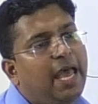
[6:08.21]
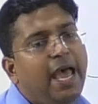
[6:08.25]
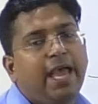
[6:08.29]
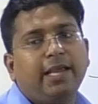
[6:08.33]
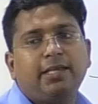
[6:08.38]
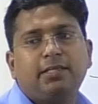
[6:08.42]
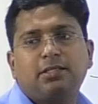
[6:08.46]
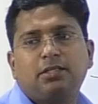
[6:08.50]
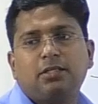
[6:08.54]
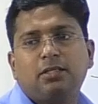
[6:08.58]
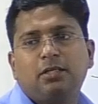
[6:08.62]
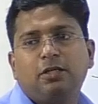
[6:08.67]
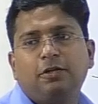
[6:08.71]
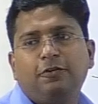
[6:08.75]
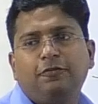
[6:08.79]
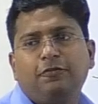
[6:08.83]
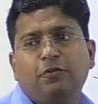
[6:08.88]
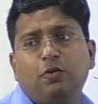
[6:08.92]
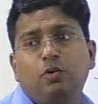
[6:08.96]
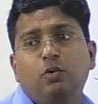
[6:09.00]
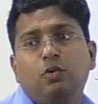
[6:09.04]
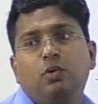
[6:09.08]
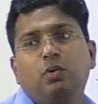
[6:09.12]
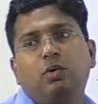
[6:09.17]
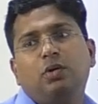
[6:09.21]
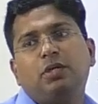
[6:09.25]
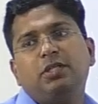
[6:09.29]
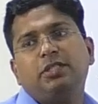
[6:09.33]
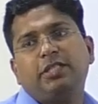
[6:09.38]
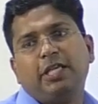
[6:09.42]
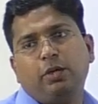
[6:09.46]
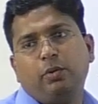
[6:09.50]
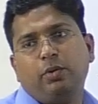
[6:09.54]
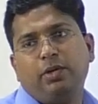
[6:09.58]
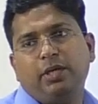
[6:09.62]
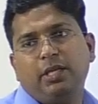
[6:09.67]
tax for
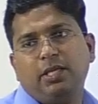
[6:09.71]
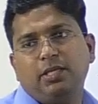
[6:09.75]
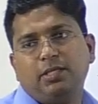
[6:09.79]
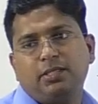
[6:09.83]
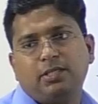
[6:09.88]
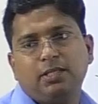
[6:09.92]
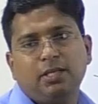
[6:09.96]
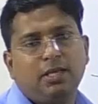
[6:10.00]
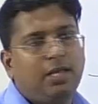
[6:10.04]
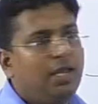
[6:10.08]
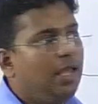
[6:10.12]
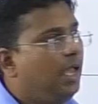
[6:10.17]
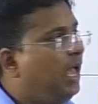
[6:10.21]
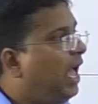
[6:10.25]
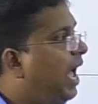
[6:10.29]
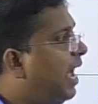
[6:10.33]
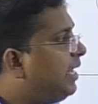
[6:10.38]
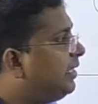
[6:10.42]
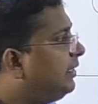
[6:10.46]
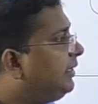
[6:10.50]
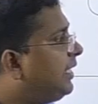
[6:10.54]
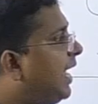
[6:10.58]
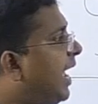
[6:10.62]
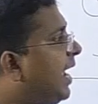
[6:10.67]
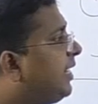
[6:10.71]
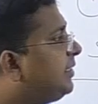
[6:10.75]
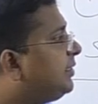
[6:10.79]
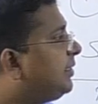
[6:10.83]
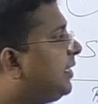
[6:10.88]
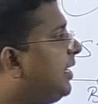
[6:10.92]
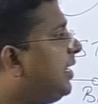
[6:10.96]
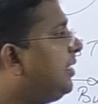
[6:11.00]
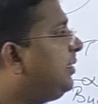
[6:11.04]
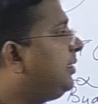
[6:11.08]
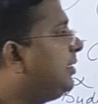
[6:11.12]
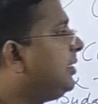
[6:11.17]
securities and the tax
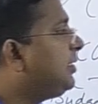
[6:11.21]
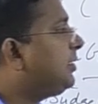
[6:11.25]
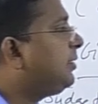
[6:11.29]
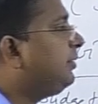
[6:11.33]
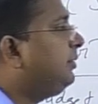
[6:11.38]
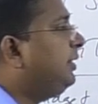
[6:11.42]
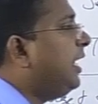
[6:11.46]
rate is